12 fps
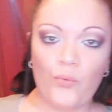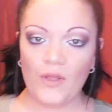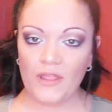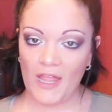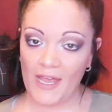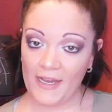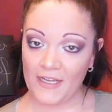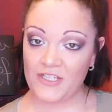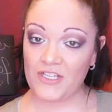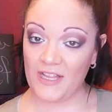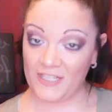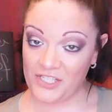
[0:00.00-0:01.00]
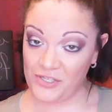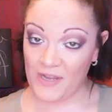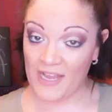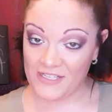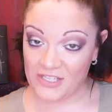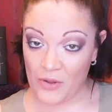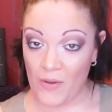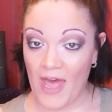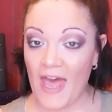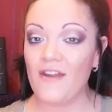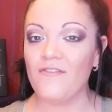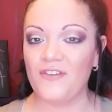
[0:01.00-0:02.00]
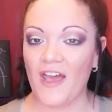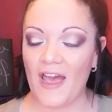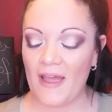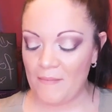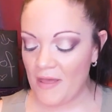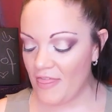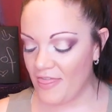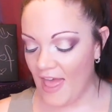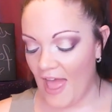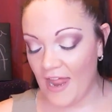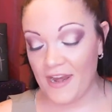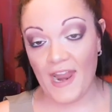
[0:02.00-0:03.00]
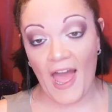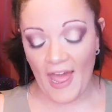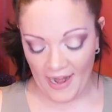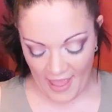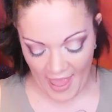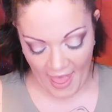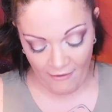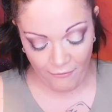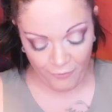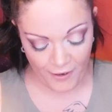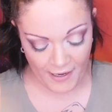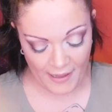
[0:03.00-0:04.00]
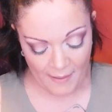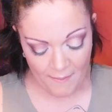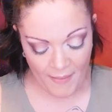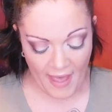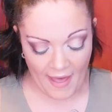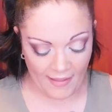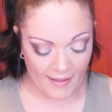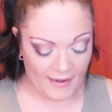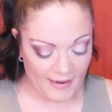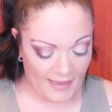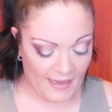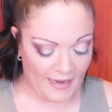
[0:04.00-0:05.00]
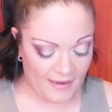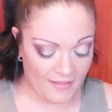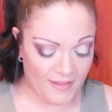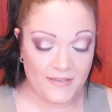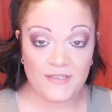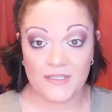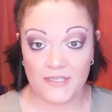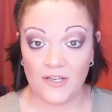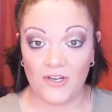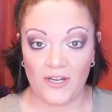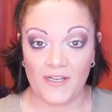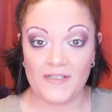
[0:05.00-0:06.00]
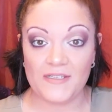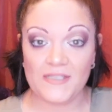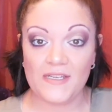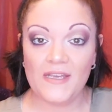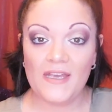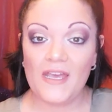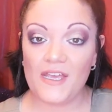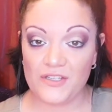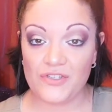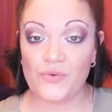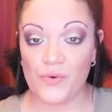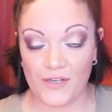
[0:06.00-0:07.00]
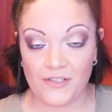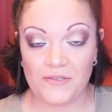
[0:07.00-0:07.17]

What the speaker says: would like to let you guys know ahead of time that not every palette in this series is going